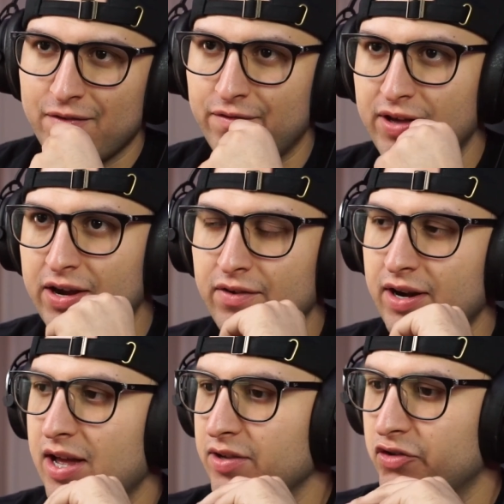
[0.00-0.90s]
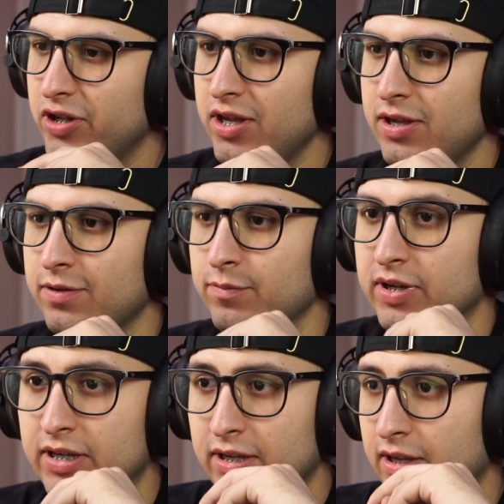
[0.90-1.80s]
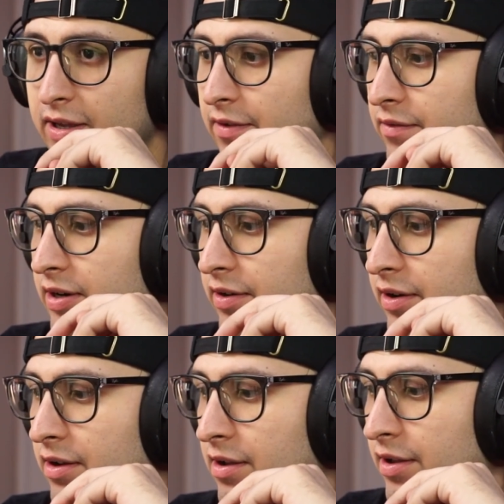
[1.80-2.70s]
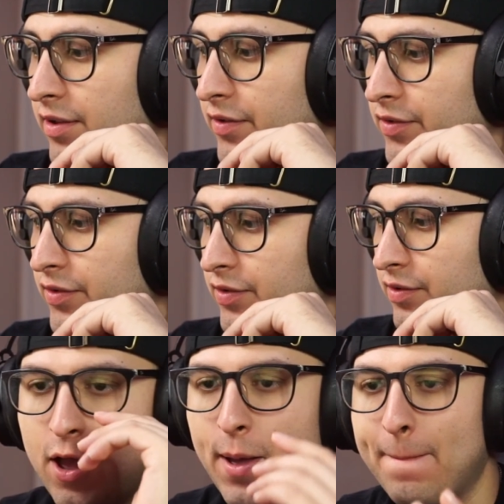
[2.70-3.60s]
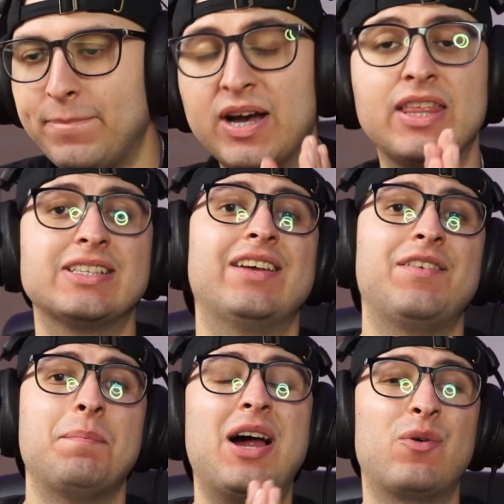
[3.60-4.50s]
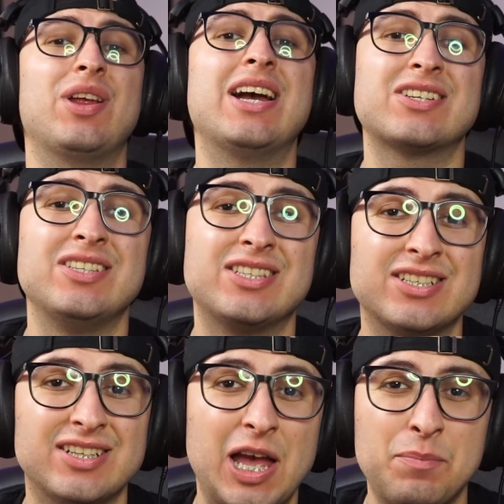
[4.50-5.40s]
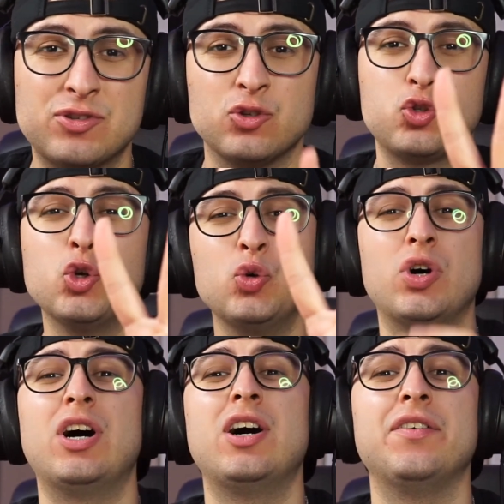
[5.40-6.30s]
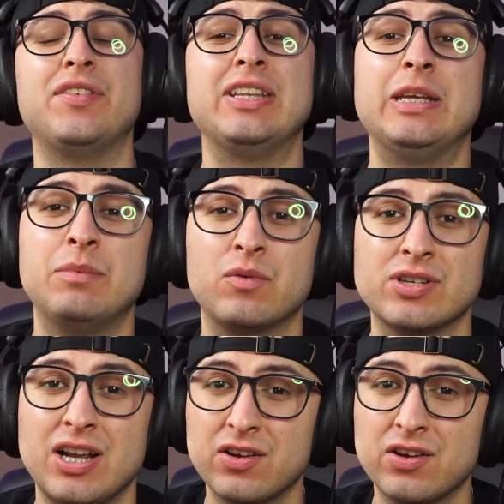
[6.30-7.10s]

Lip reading: Very nice team. Very nice. But there you have it. My reaction to episode 2 of Demon Rush.